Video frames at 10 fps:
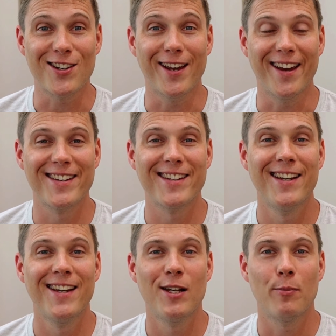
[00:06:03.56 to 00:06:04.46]
you get,
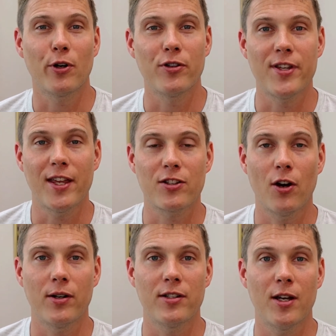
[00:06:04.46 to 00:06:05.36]
because that's
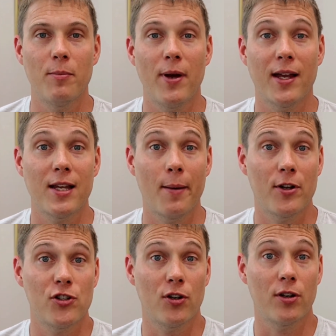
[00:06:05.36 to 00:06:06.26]
going to impact how
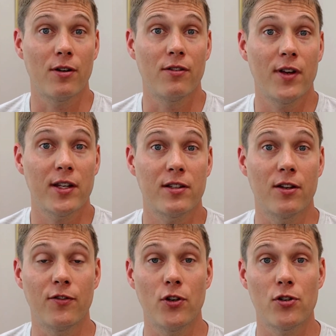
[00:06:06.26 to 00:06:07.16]
much you can invest
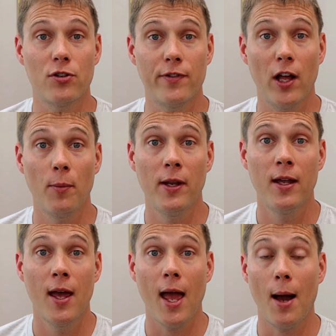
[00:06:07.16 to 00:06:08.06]
in future
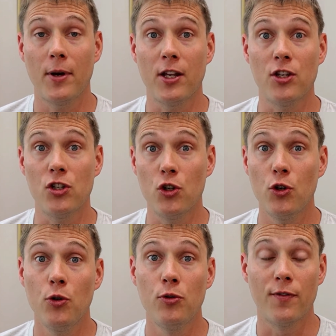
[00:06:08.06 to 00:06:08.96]
development, how many
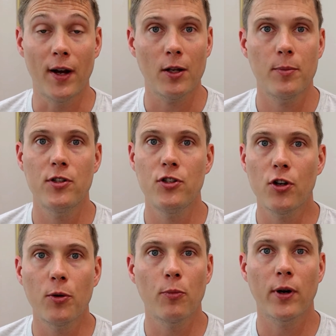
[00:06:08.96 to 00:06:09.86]
new developers you
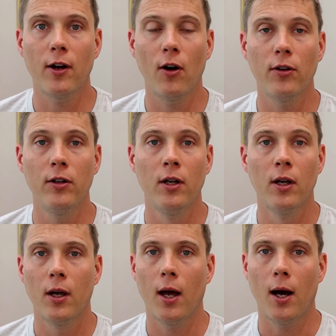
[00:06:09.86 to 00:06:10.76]
can bring on.
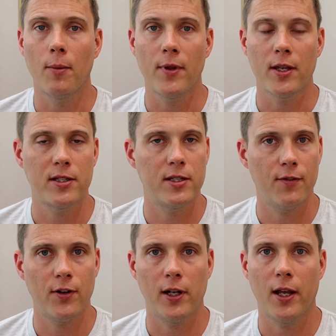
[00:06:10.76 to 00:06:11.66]
That's
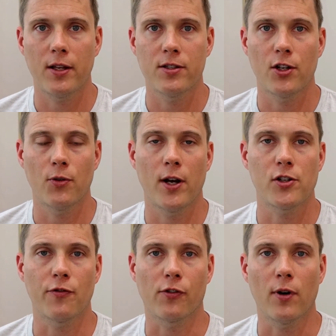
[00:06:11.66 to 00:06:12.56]
definitely a
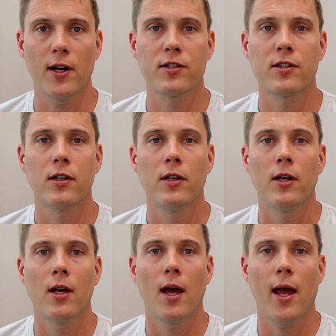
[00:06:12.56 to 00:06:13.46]
consideration for us.
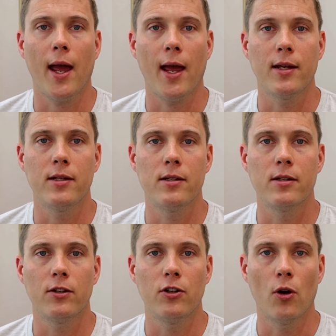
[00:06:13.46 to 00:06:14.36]
And,
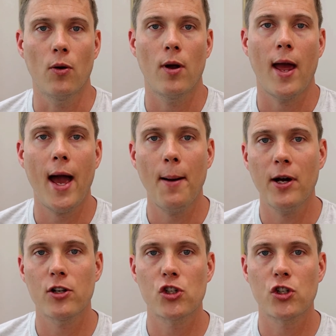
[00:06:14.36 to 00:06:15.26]
you know, how
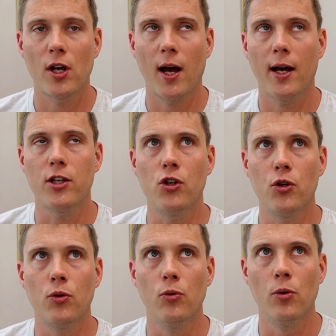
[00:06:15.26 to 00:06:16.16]
much are
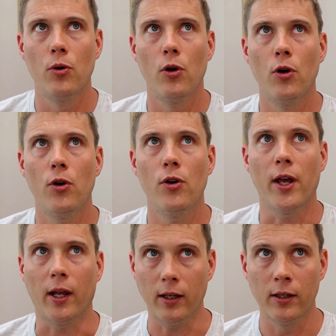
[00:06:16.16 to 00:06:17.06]
you
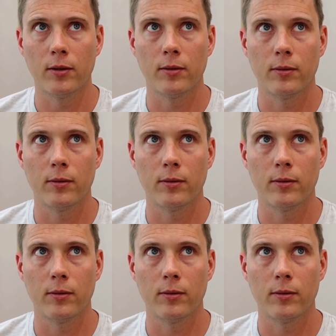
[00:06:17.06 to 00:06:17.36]
earning